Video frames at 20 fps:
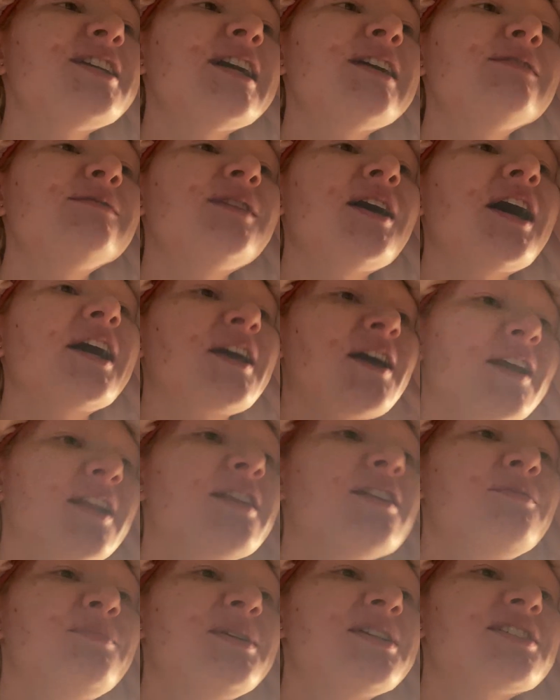out. I got a
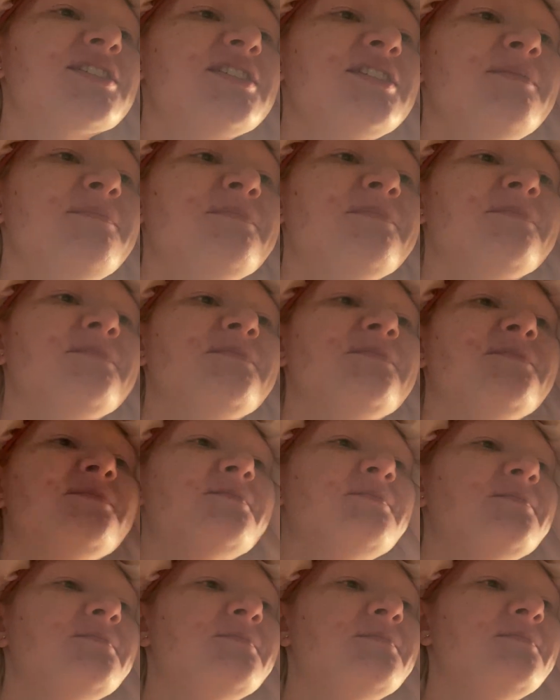little bit of sleep.
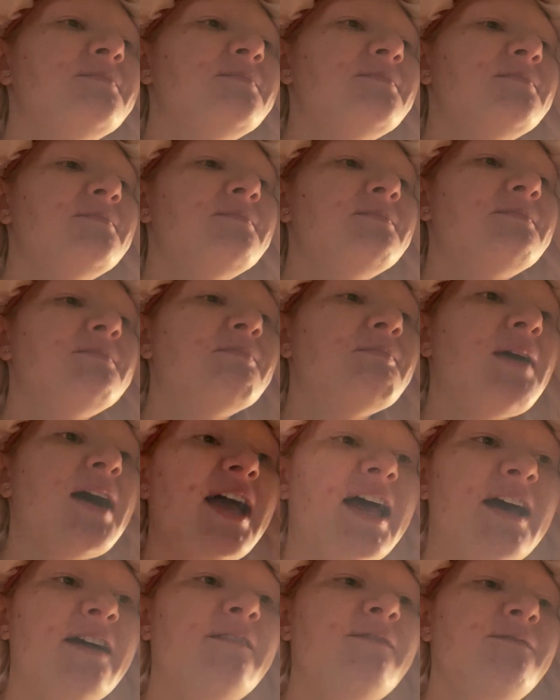My
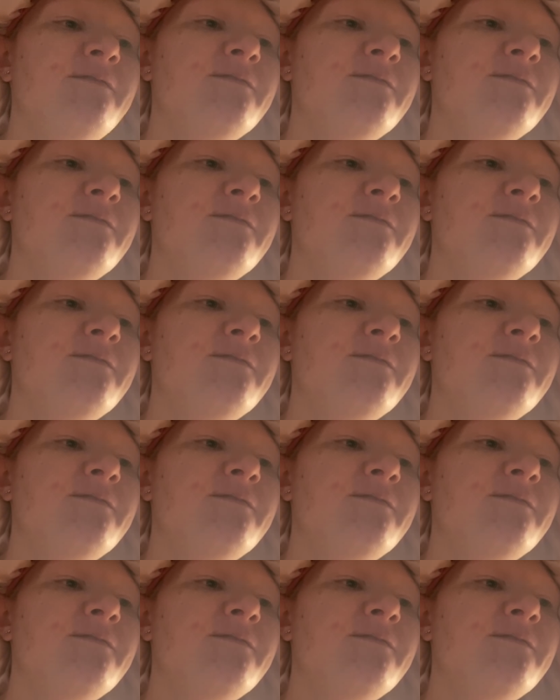head